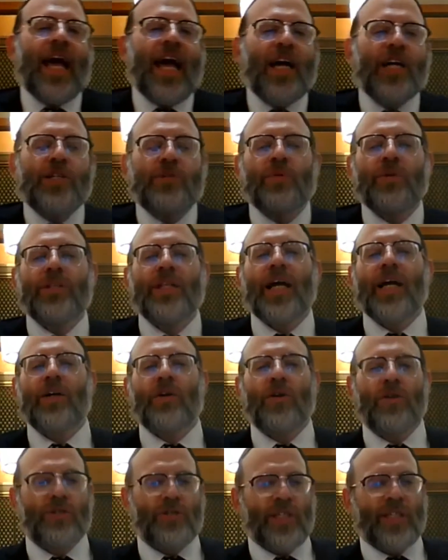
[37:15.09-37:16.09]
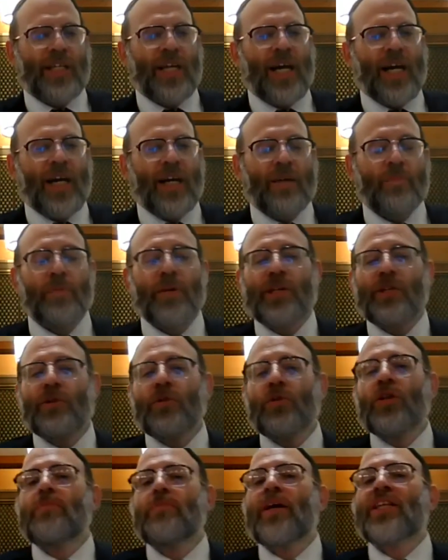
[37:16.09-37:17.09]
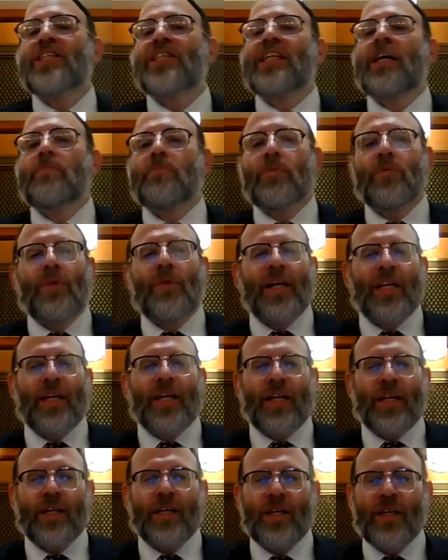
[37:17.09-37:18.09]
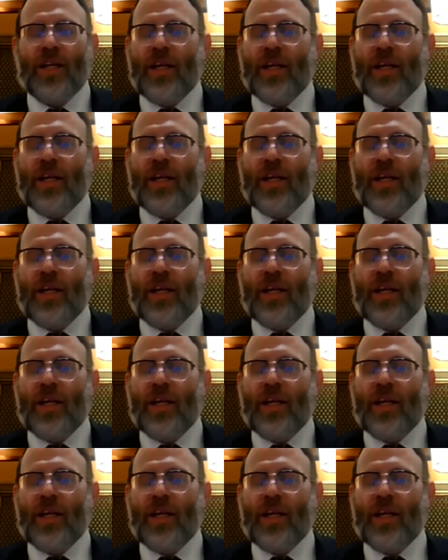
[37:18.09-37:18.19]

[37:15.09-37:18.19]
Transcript: actual not kosher schach. But it's all about separating.